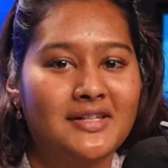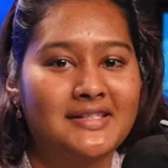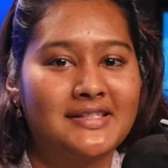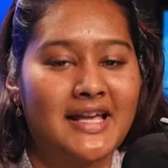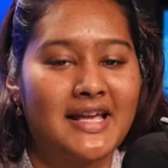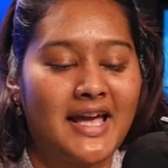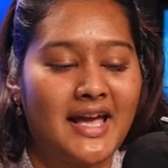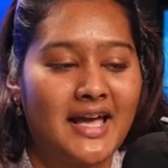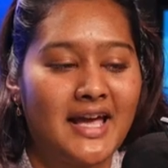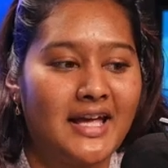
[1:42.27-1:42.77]

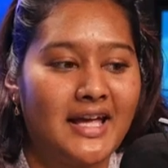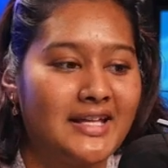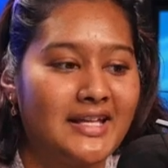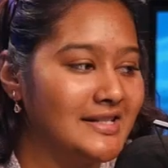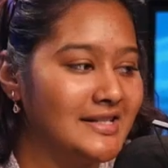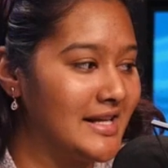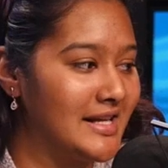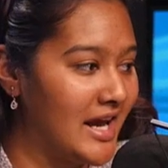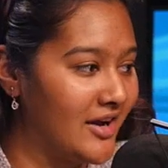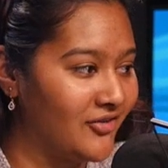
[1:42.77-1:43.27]
And
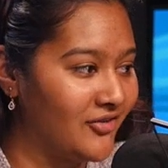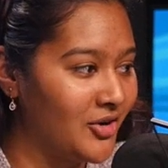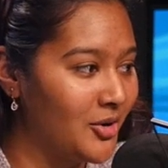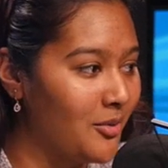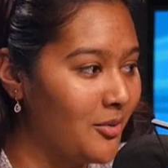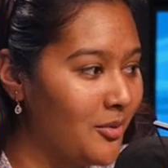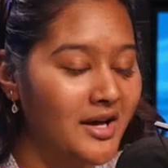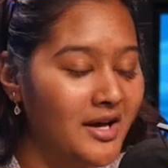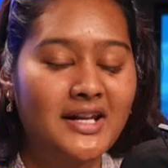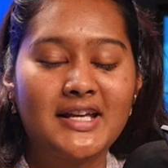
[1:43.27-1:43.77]

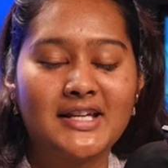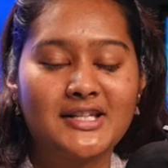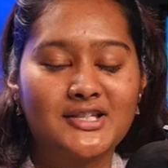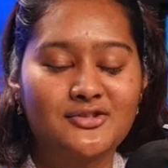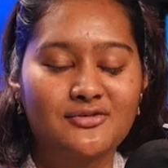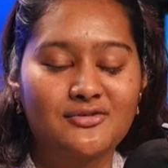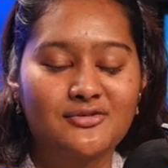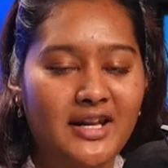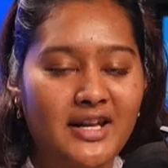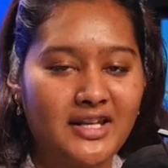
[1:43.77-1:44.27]
everyone is
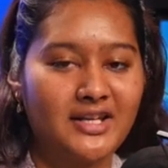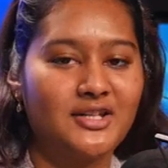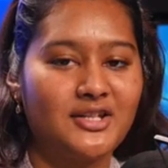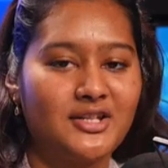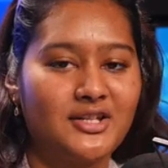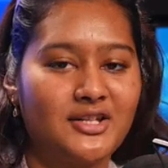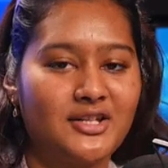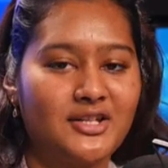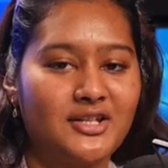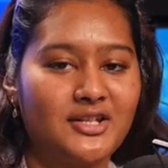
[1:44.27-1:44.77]
ready
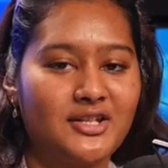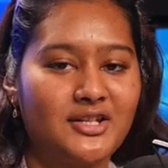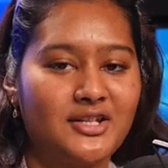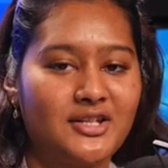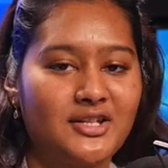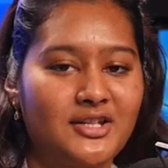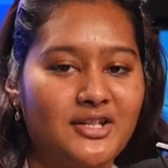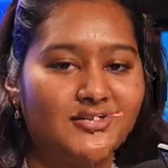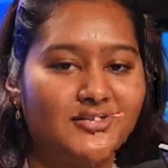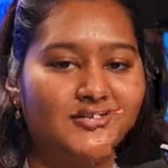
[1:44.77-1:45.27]
to
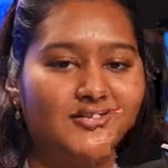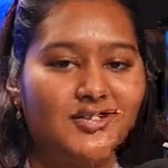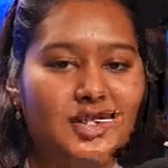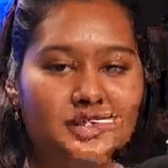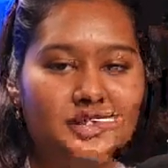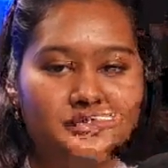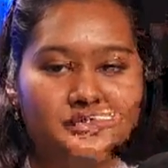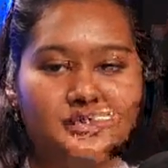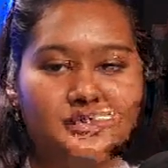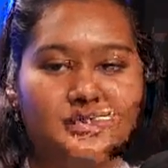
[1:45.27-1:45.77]

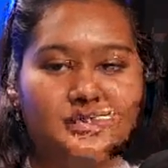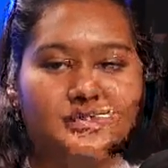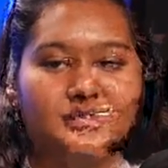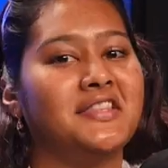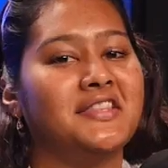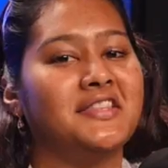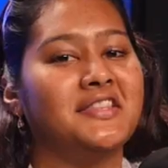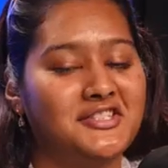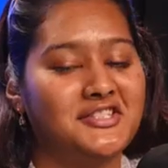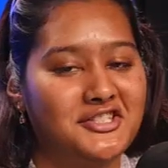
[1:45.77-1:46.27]
fresh
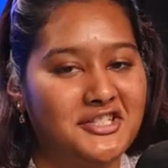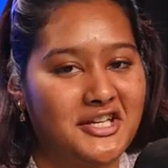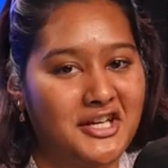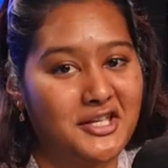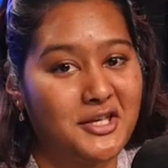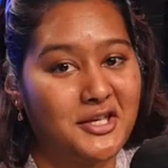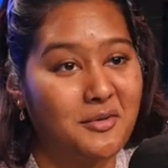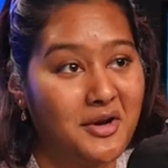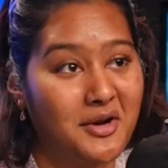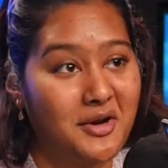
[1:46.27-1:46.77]
this
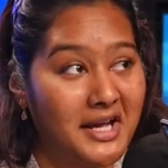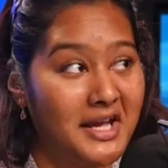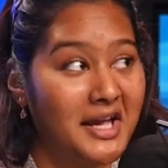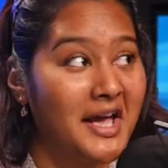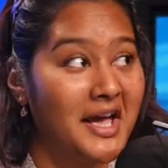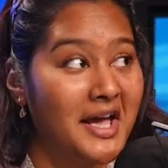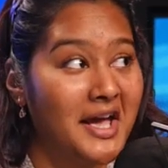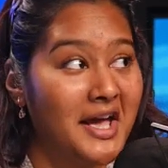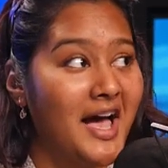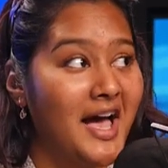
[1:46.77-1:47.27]
January.
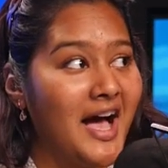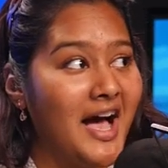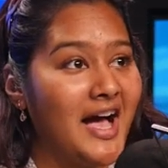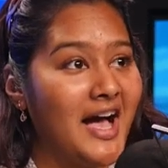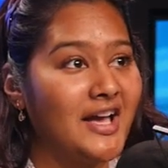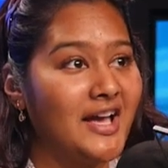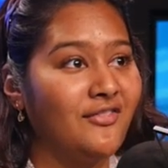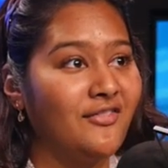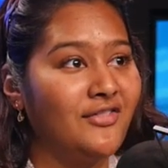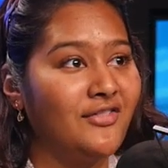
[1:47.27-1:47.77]

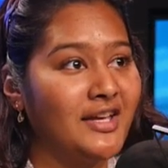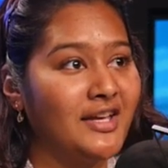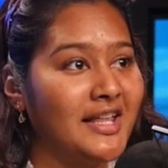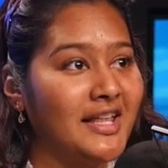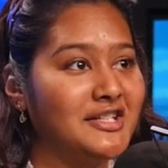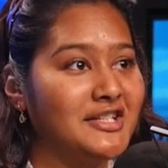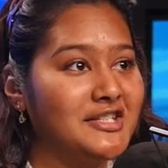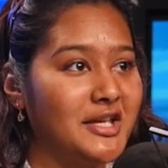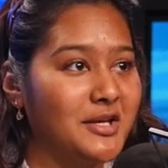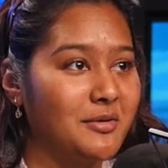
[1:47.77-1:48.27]
I feel like
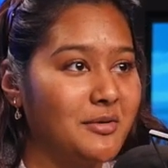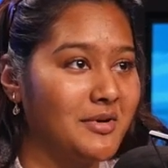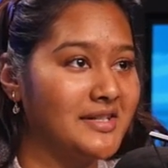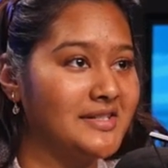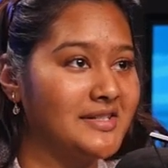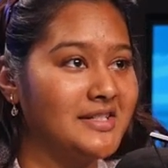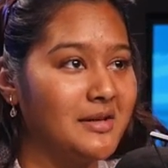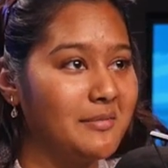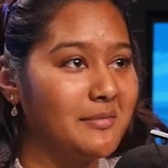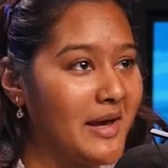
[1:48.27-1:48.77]
January is
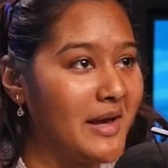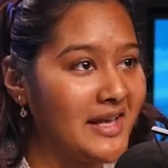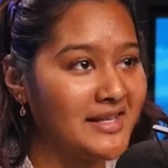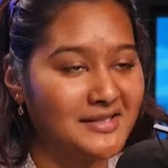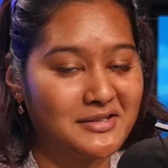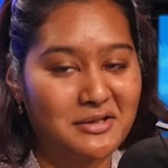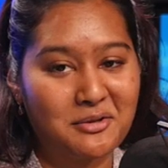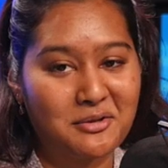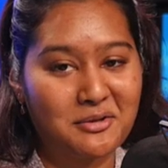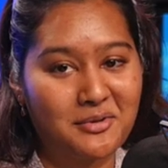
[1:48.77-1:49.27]
going to pass
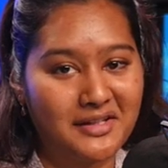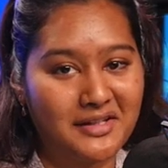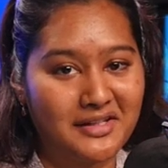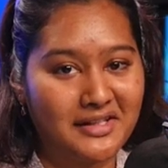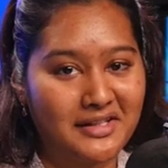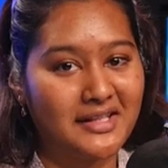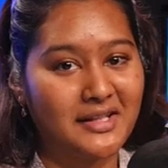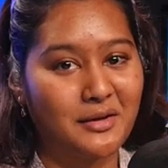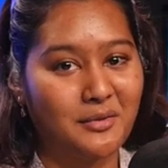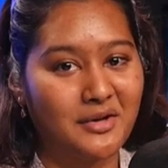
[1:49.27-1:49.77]
so quickly
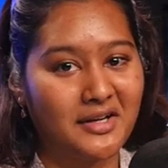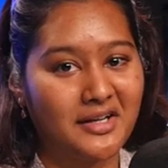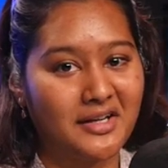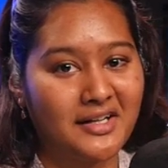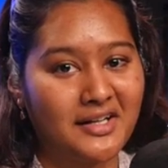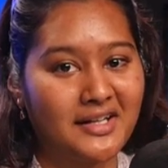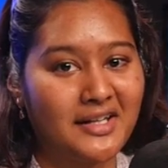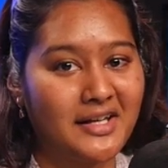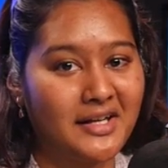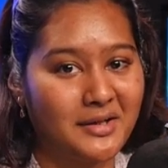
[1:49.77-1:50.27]
that we're going
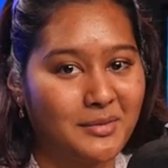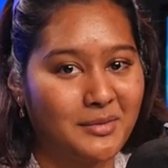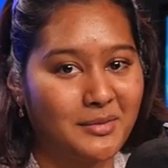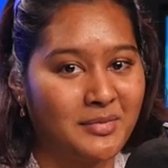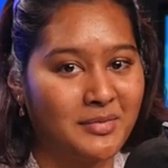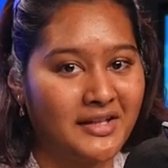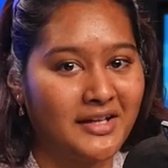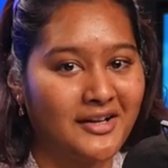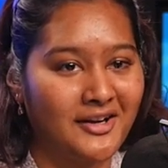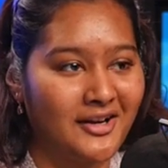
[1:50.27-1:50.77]
to
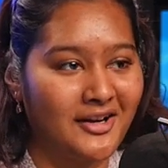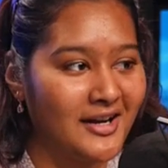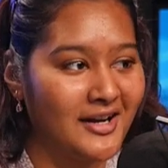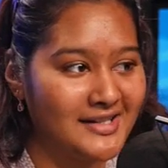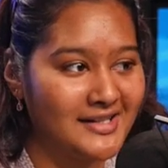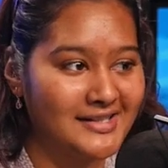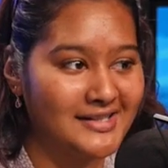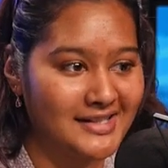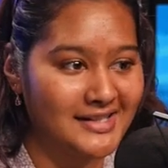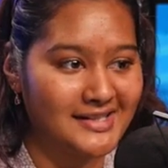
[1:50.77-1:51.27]
blink our
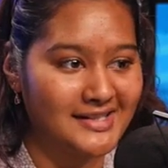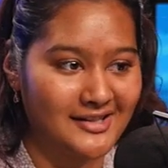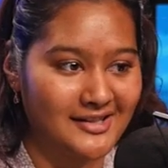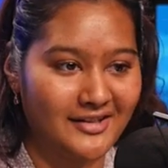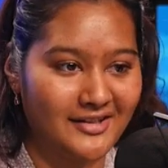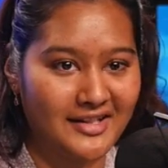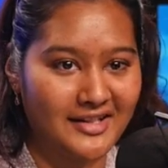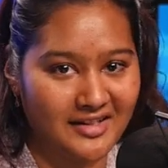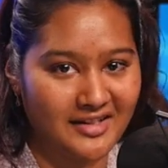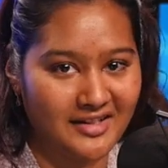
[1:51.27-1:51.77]
eyes and it's
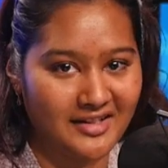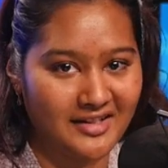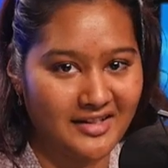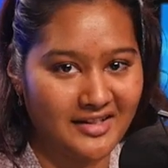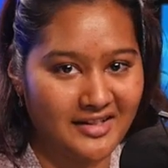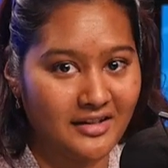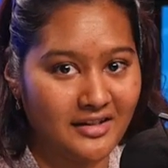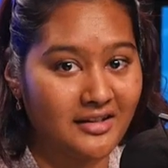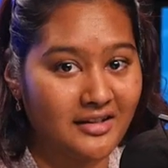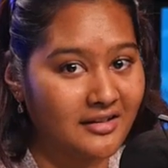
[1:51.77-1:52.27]
already going to
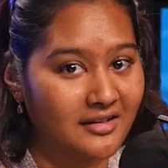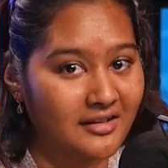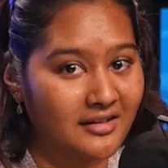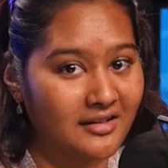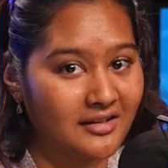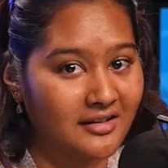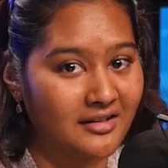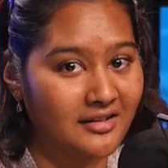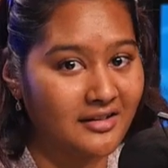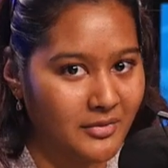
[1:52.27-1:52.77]
be
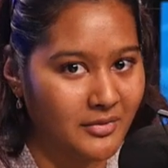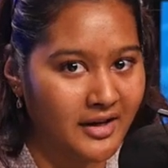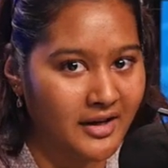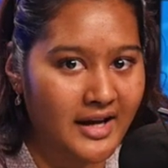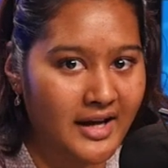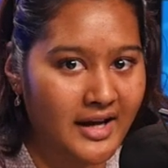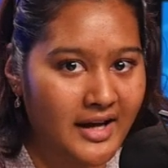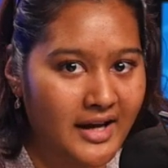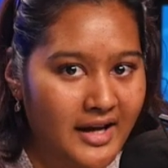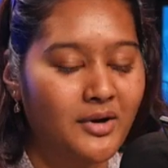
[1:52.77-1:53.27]
December
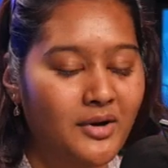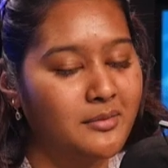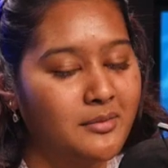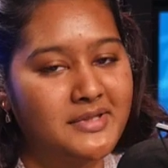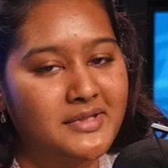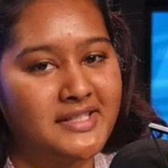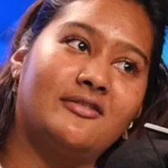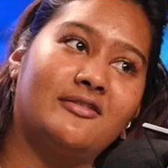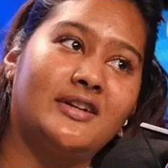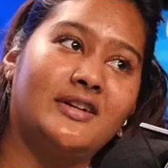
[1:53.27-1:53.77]
again and we're going to be
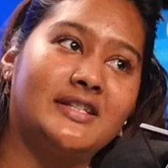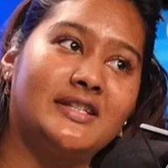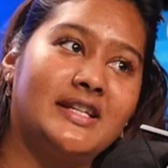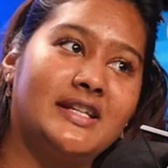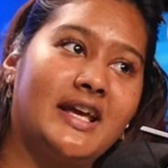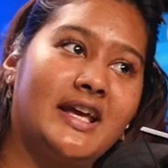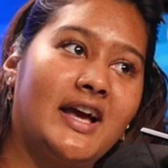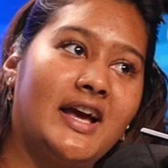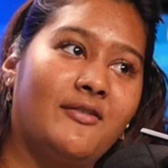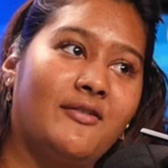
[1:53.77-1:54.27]
solid today.
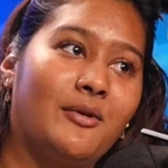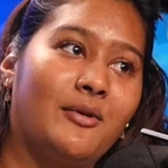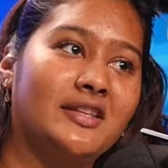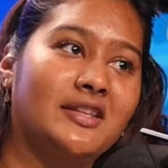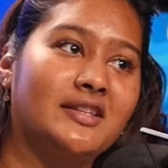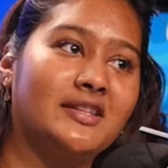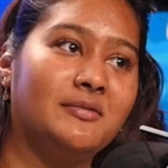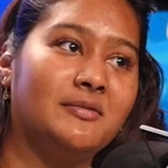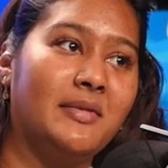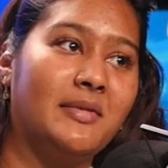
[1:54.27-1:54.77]
I wanted to
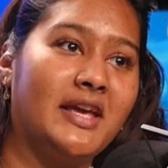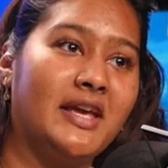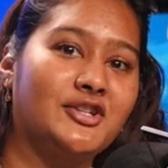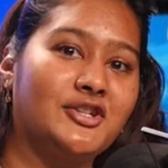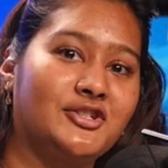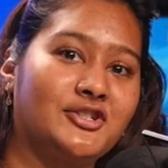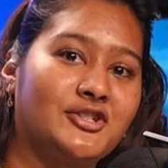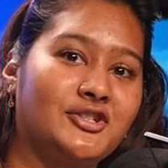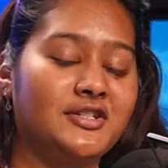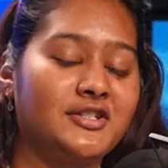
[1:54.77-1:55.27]
make
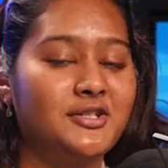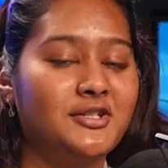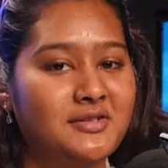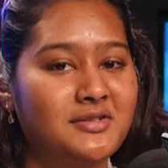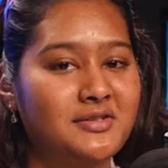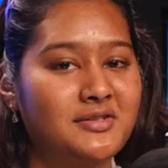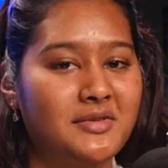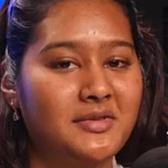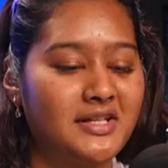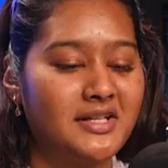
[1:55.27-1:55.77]
sure to do
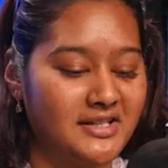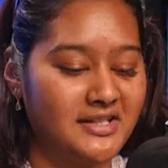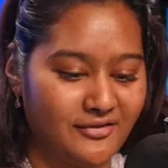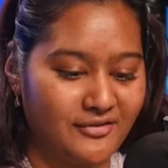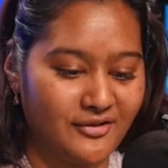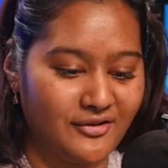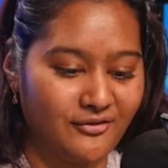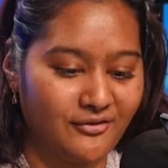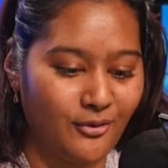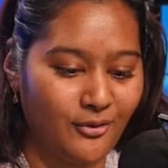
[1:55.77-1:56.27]
something
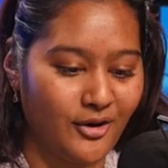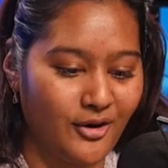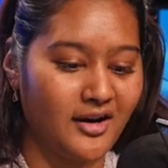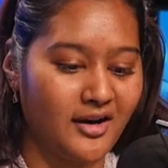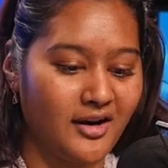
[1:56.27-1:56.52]
different for